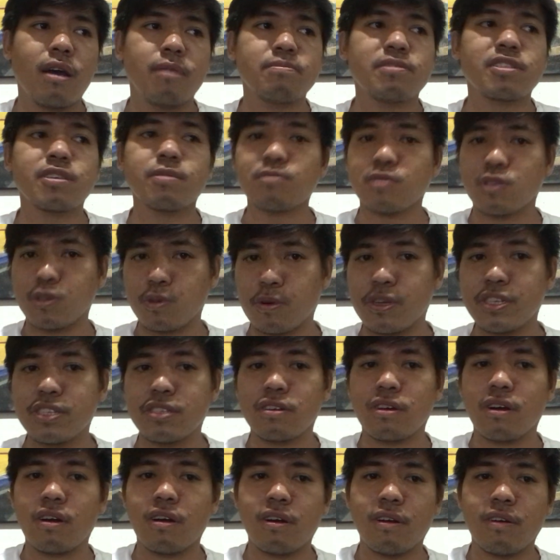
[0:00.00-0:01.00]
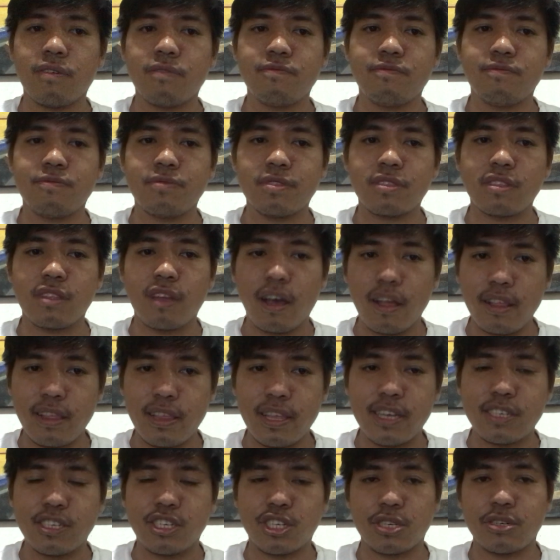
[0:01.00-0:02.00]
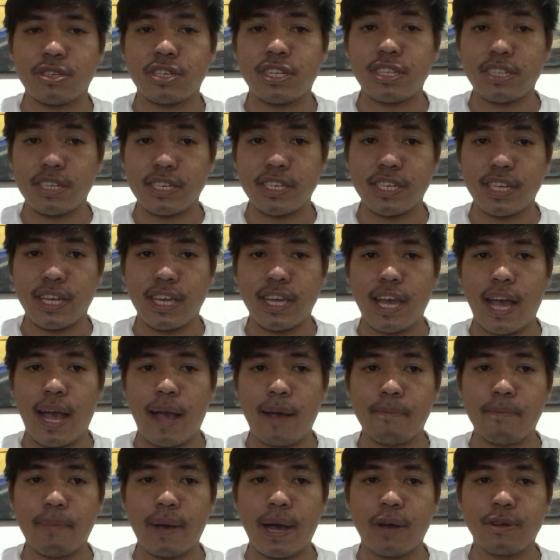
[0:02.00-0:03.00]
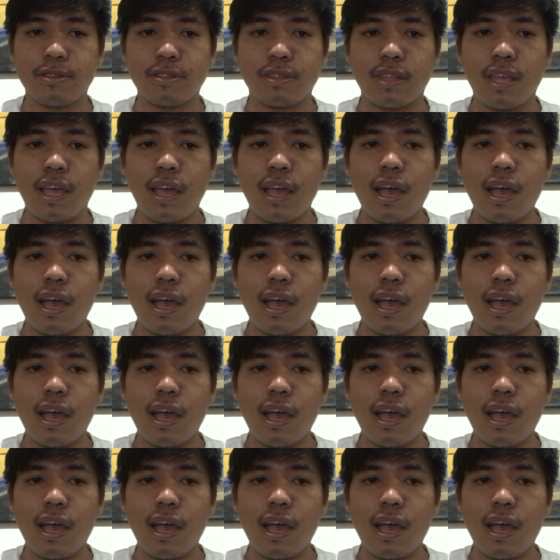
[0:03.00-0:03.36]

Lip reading: some sort of knowledge or learning about